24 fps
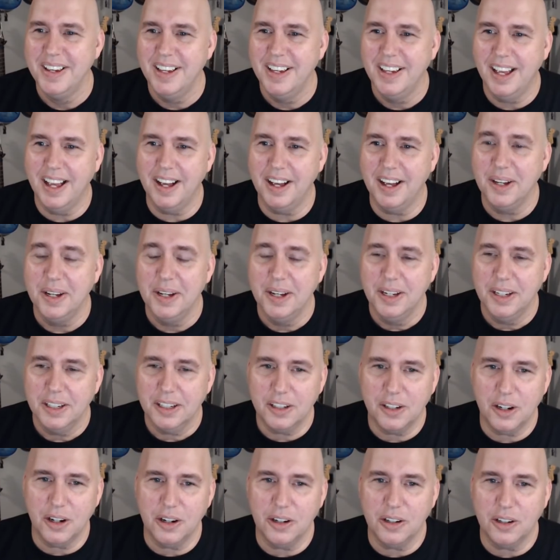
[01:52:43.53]
uh,
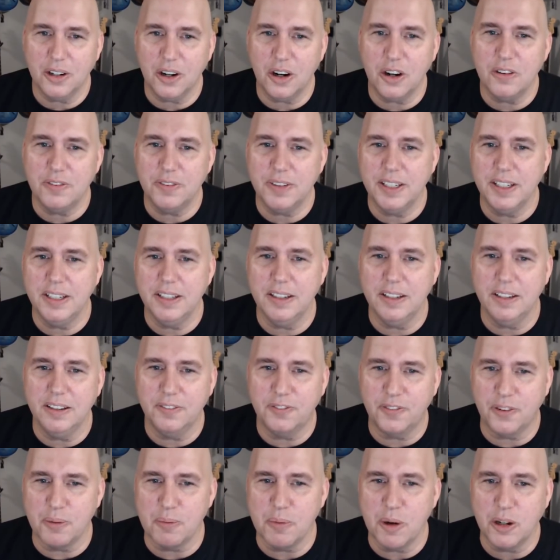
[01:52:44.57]
COVID,
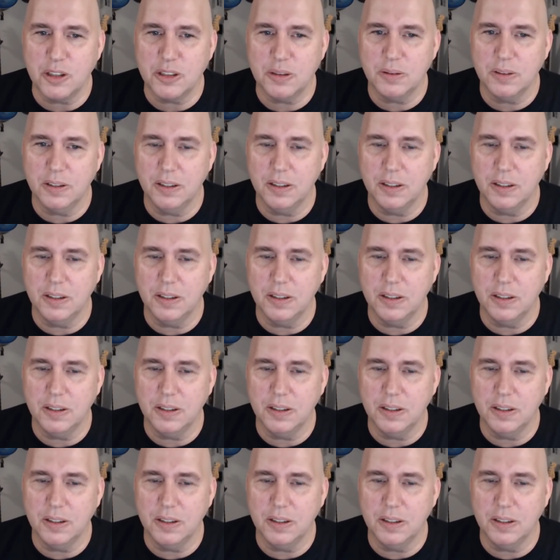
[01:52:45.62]
for most,